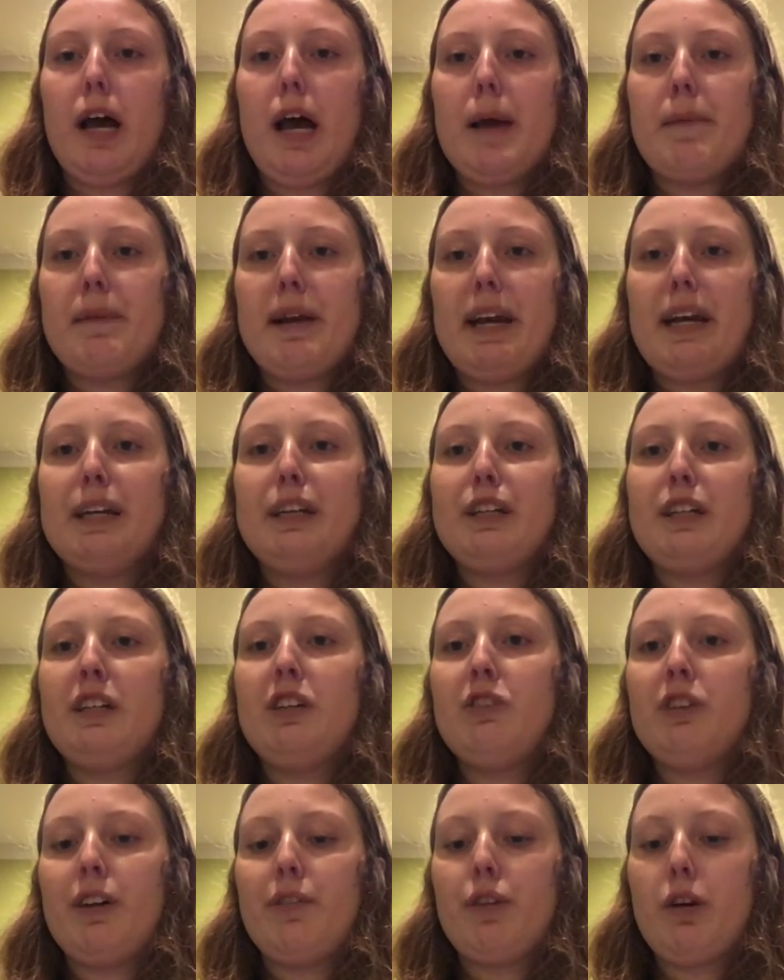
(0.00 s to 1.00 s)
I made
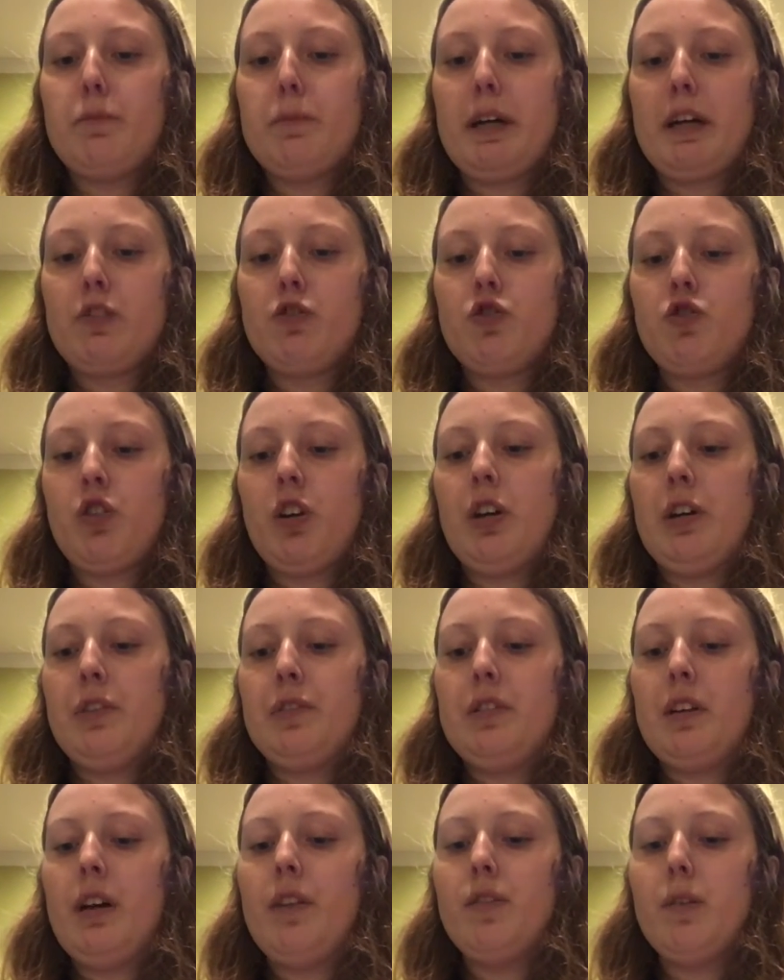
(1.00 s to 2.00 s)
2 different
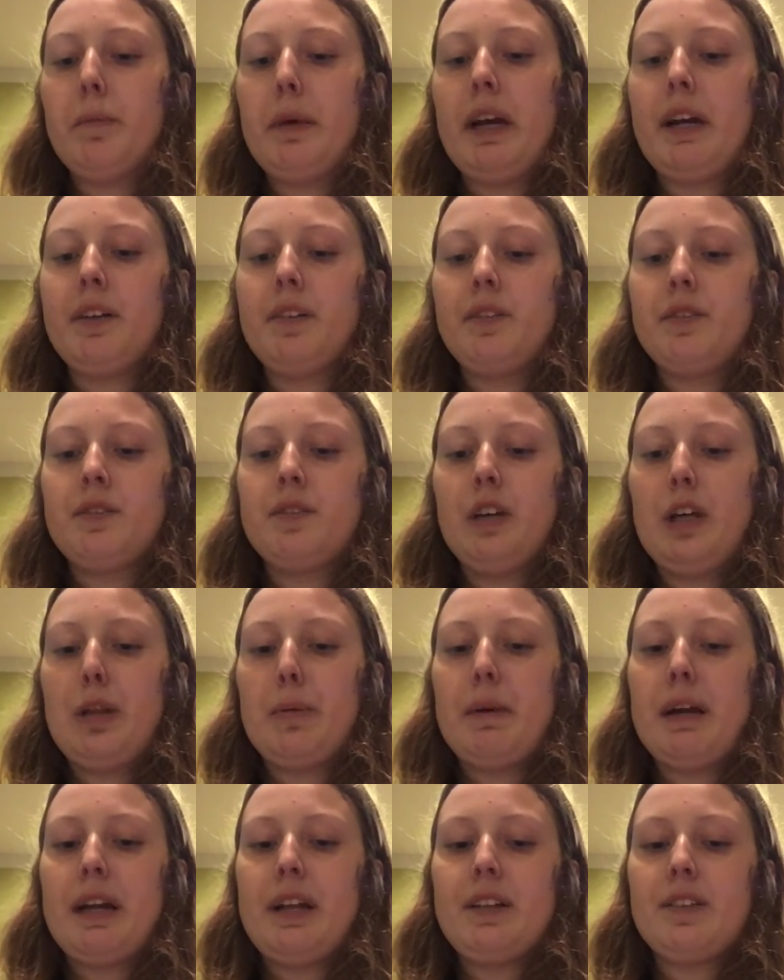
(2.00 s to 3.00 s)
mixtures of the paints. So the
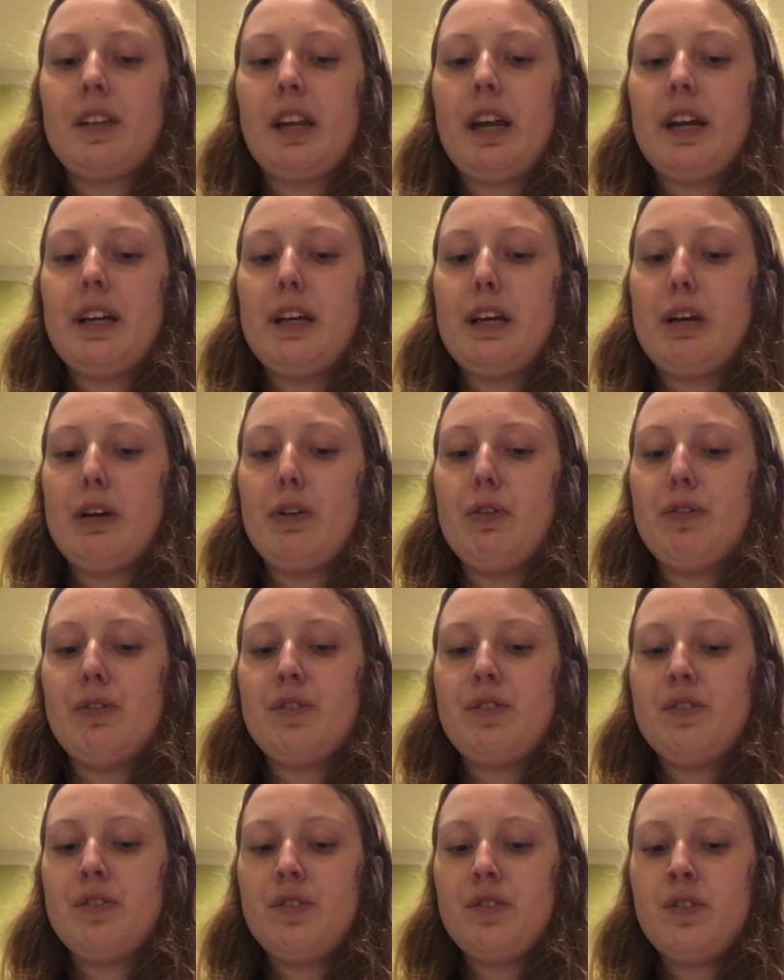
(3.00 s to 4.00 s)
paints that I
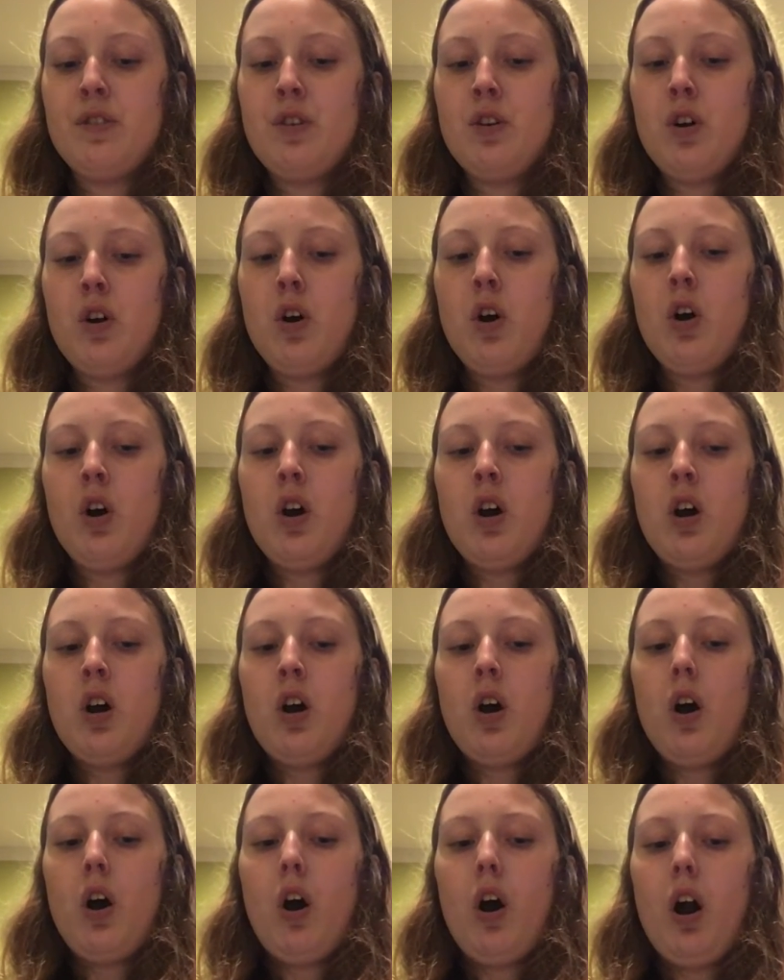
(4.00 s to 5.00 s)
used
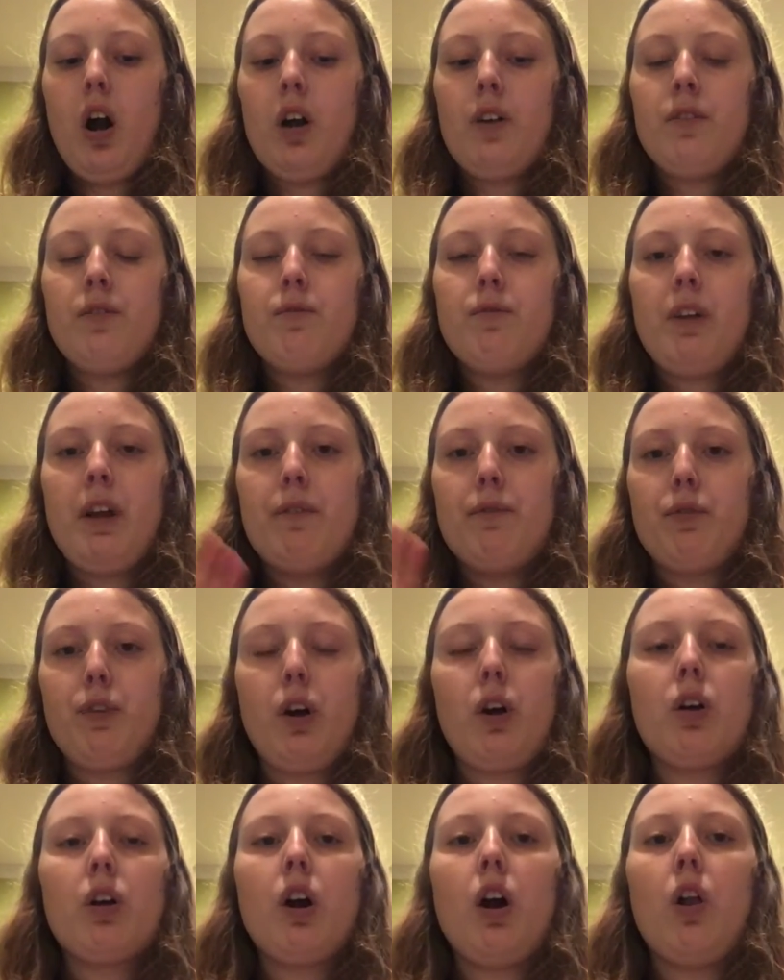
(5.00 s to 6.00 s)
are, and
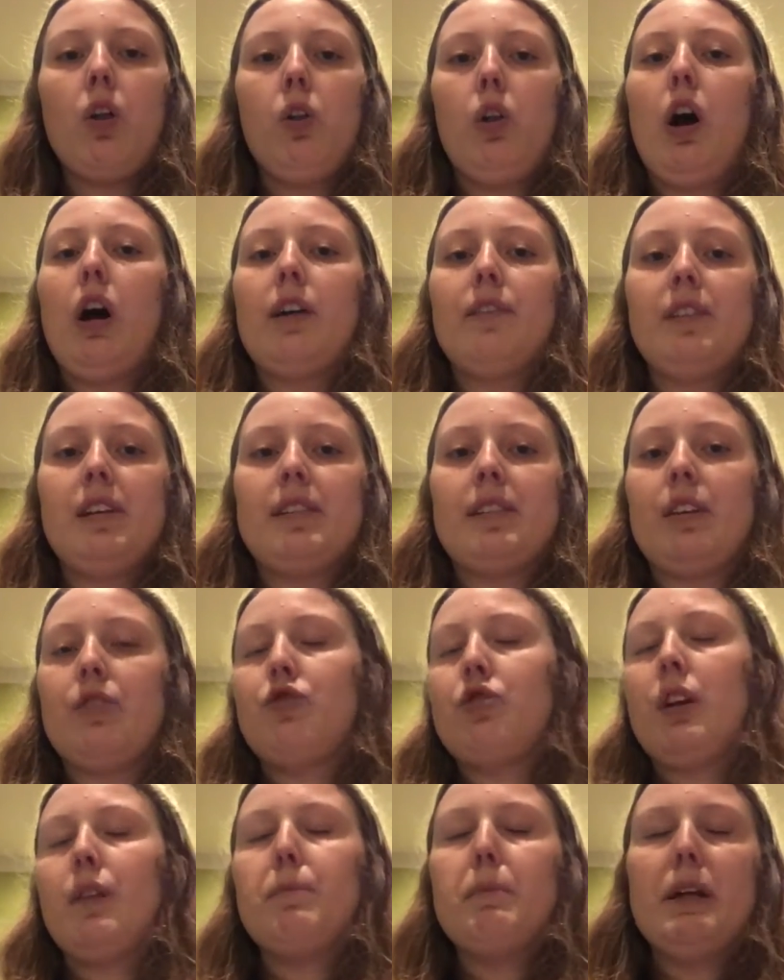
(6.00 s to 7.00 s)
for a lot of these, I
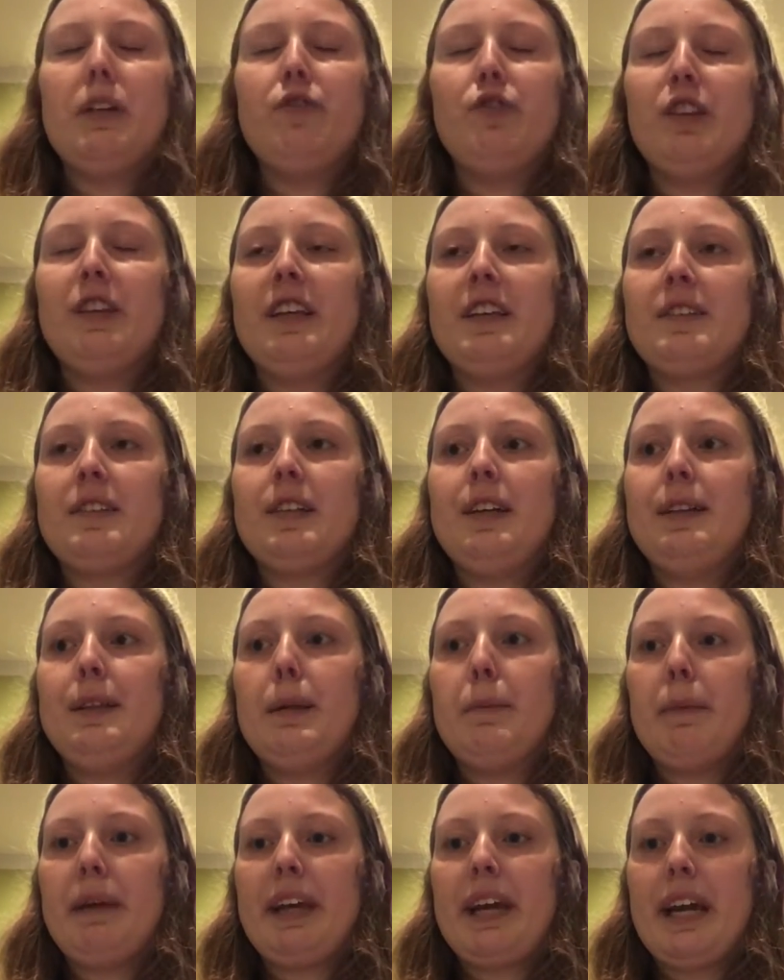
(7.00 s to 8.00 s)
should have mentioned this in
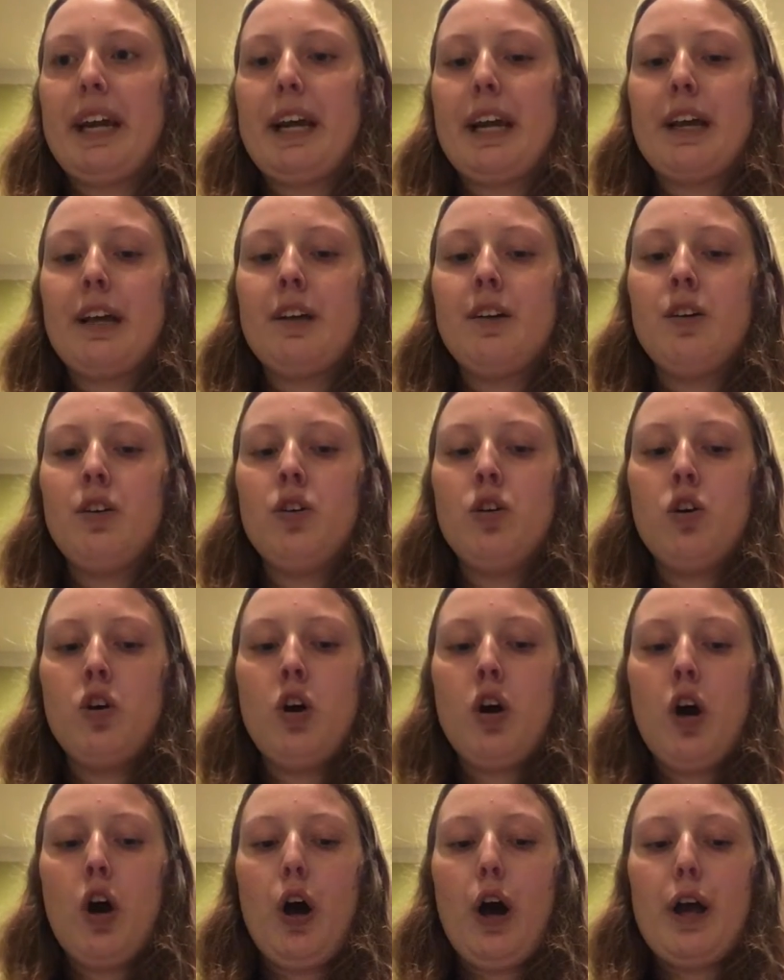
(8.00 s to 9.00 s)
the beginning,
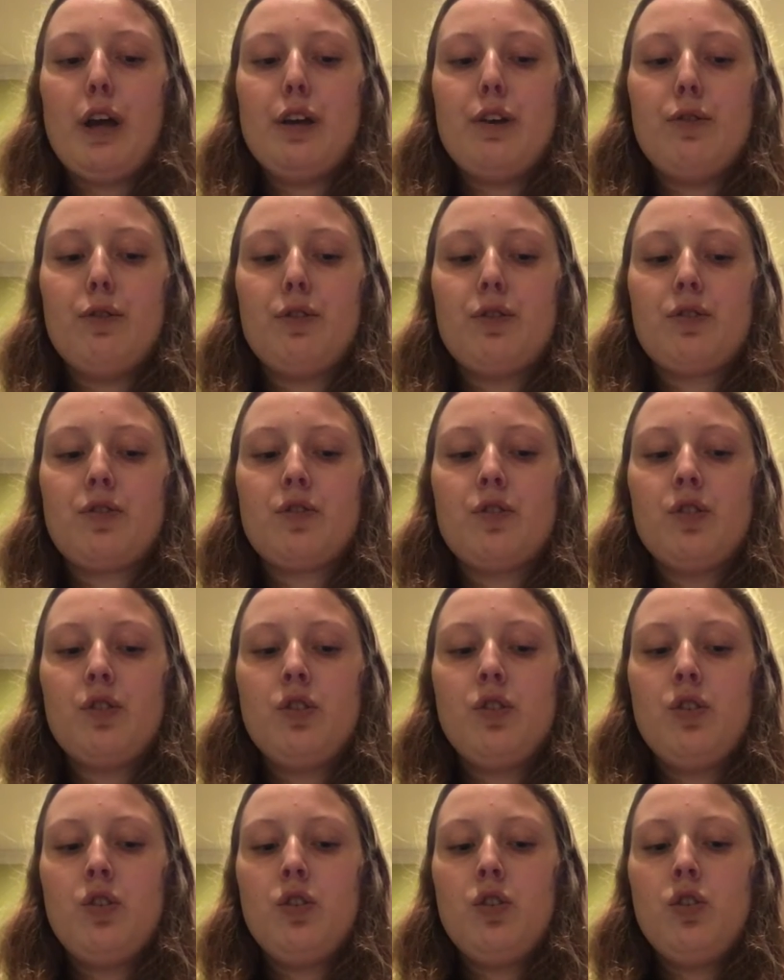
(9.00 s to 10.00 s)
I used
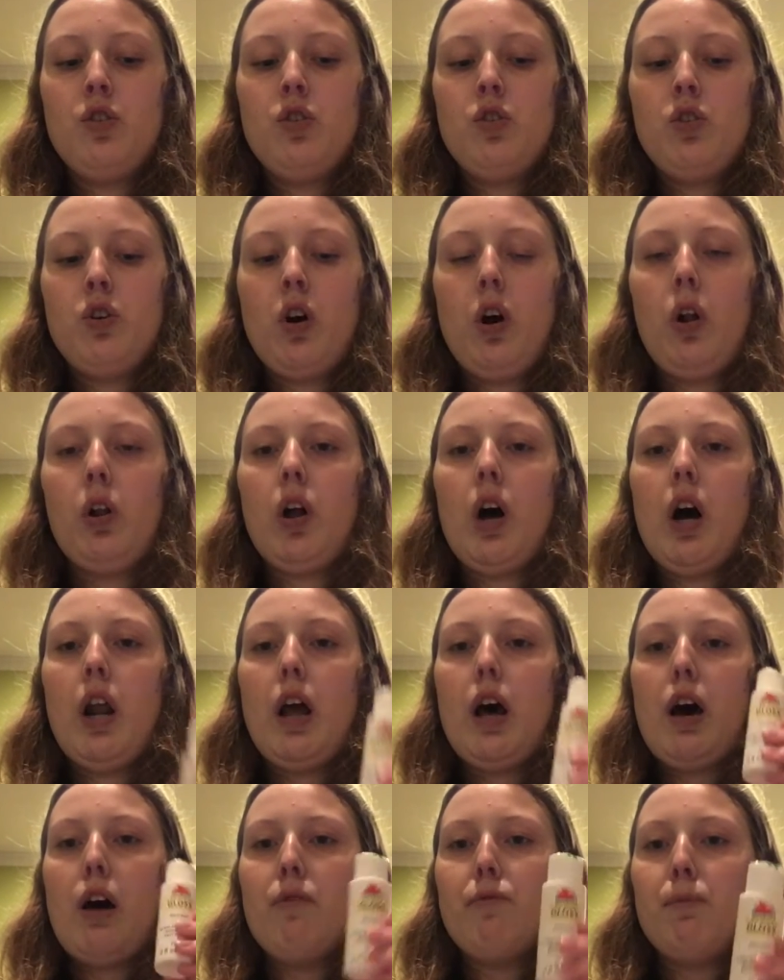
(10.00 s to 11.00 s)
a
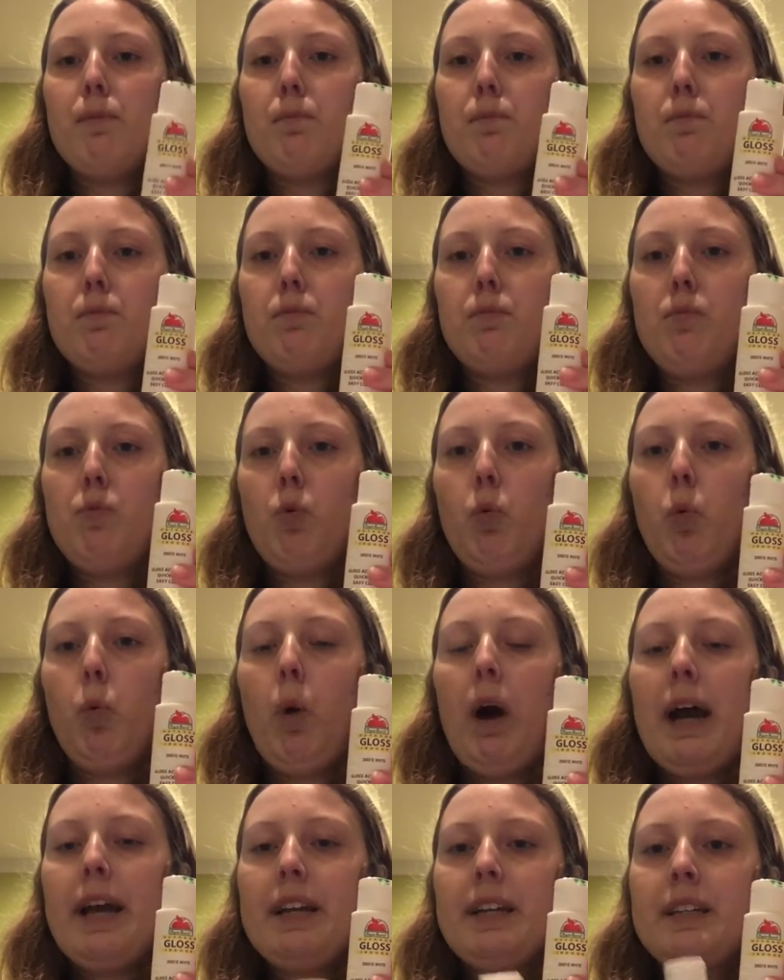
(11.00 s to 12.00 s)
lot of
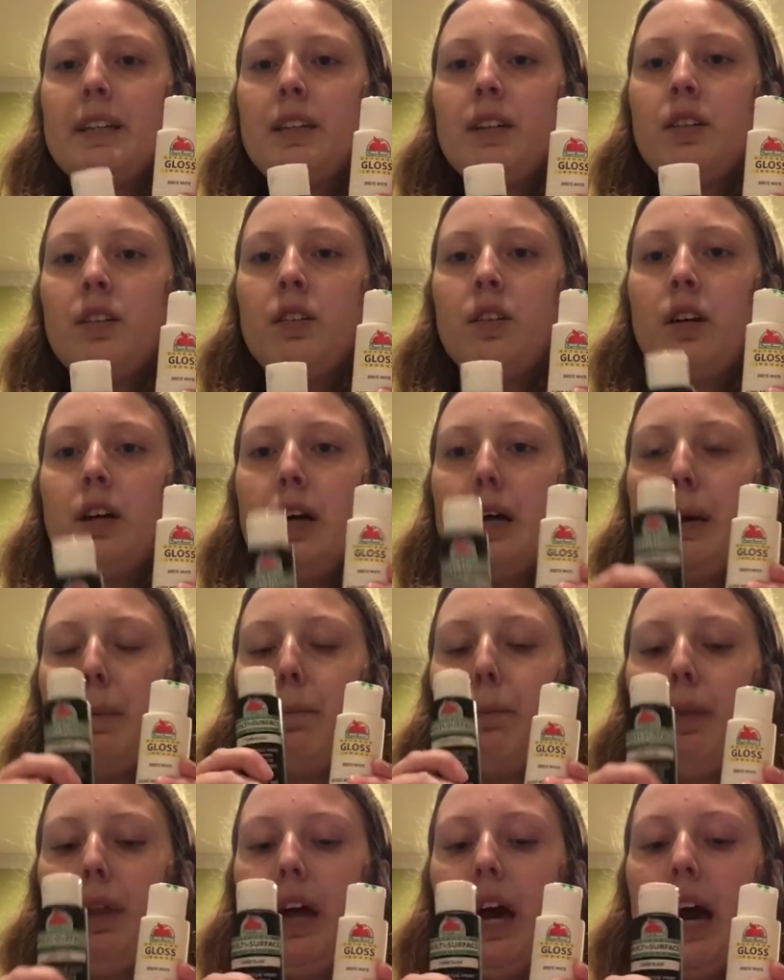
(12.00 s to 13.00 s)
white
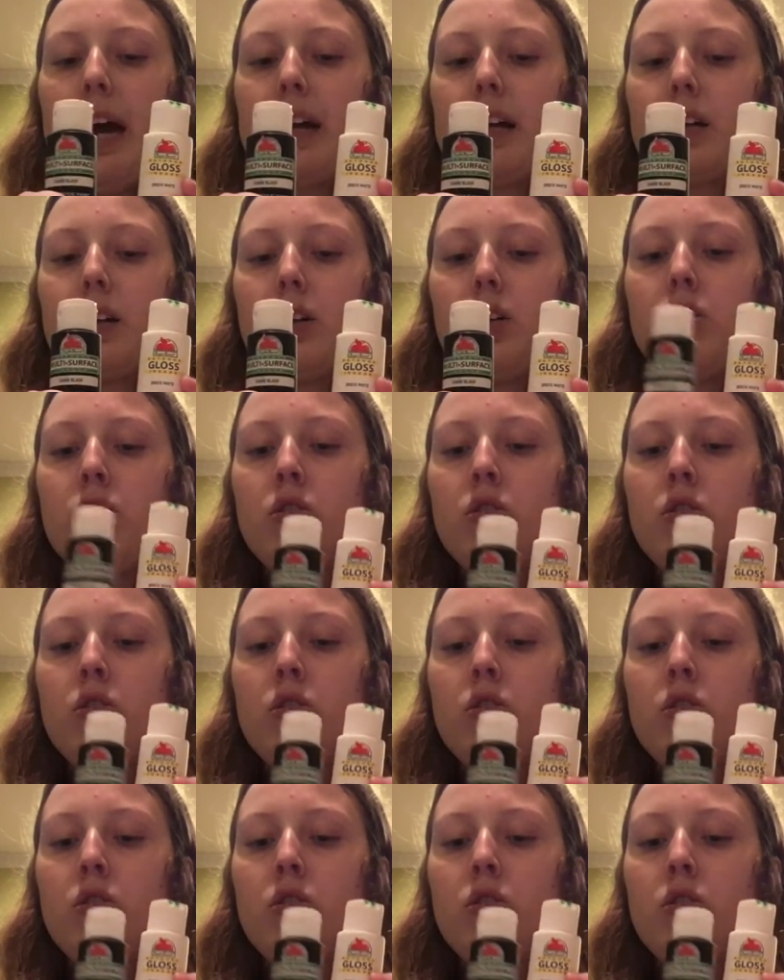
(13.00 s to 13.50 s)
and black,